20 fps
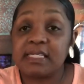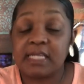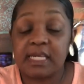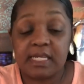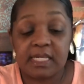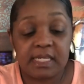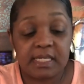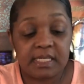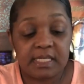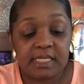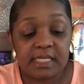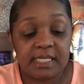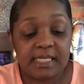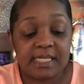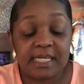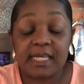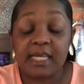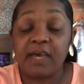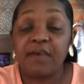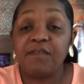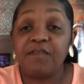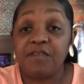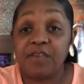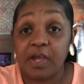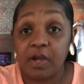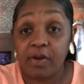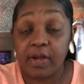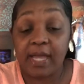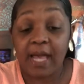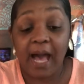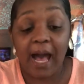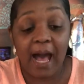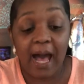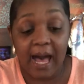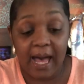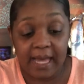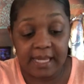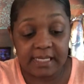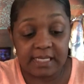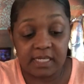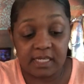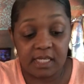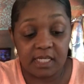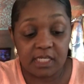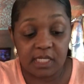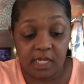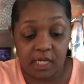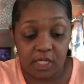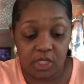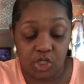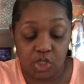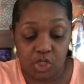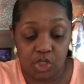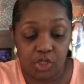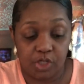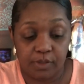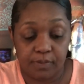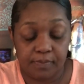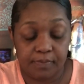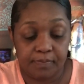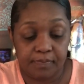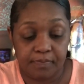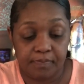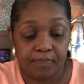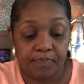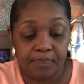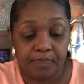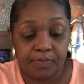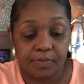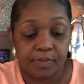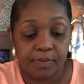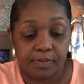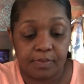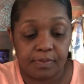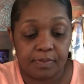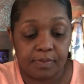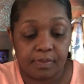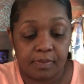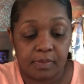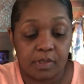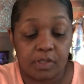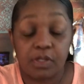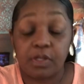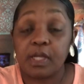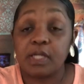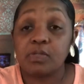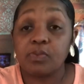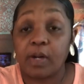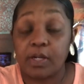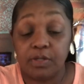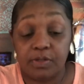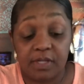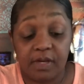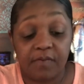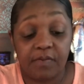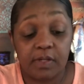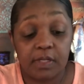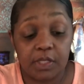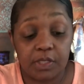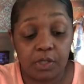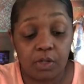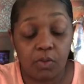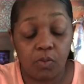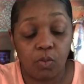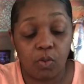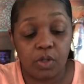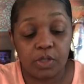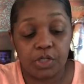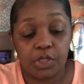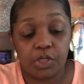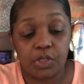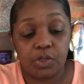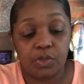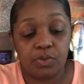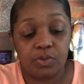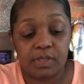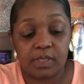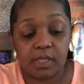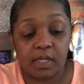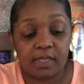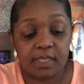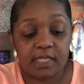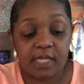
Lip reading: a tendency to get very hot to the touch. So that's why you definitely don't want to use a